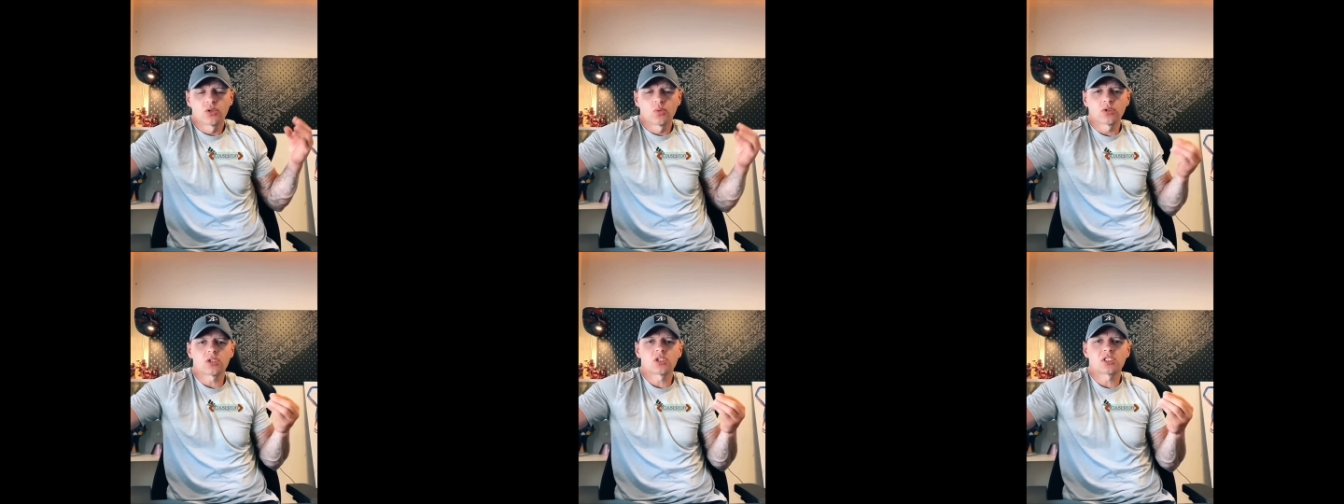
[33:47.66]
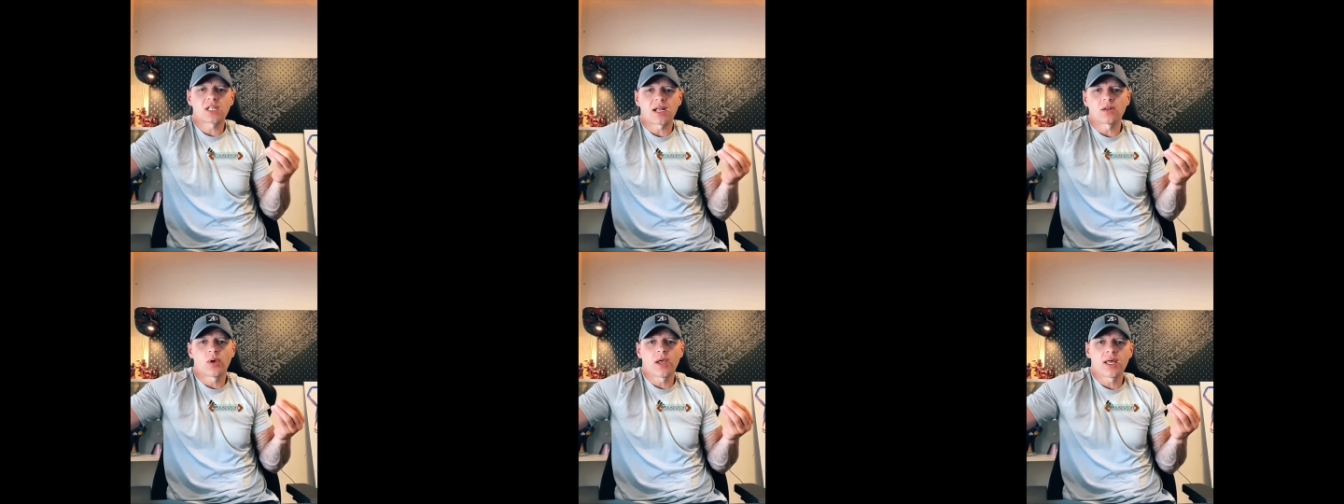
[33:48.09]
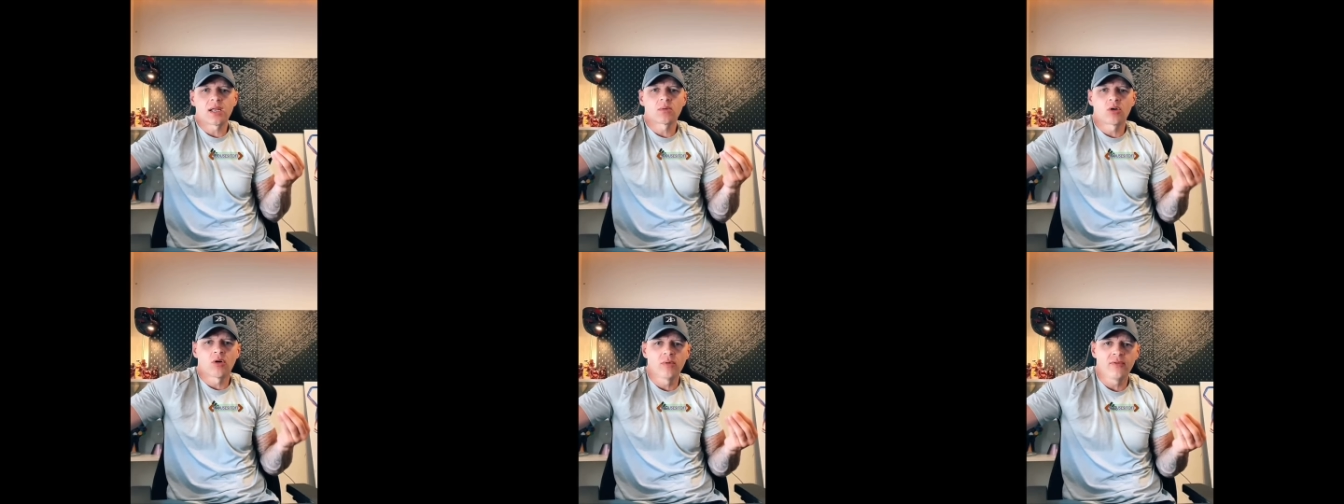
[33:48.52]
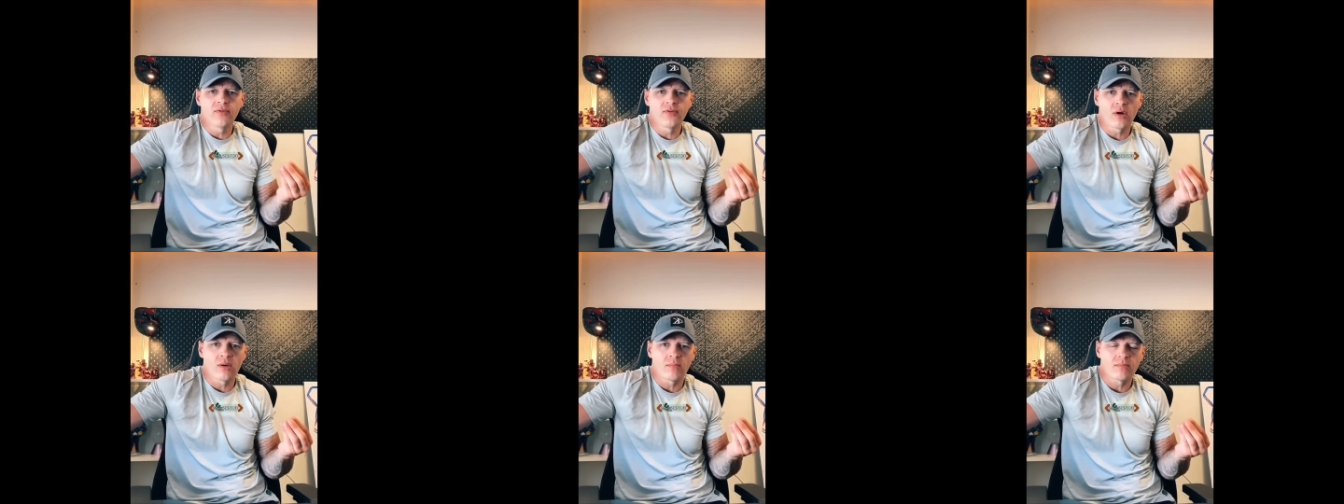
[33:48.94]
Do you understand where I'm coming
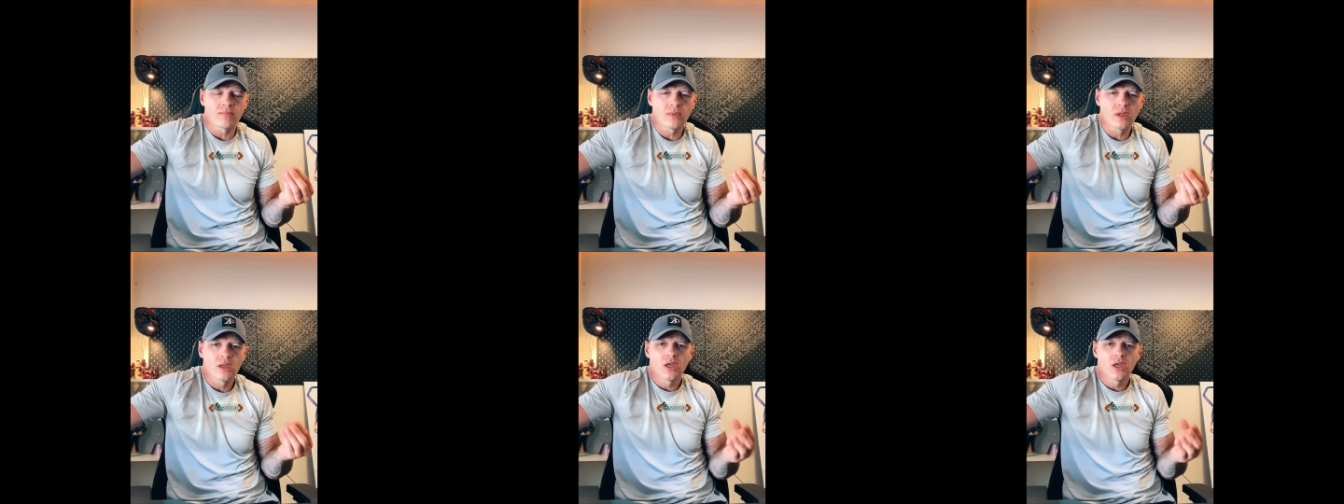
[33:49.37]
from?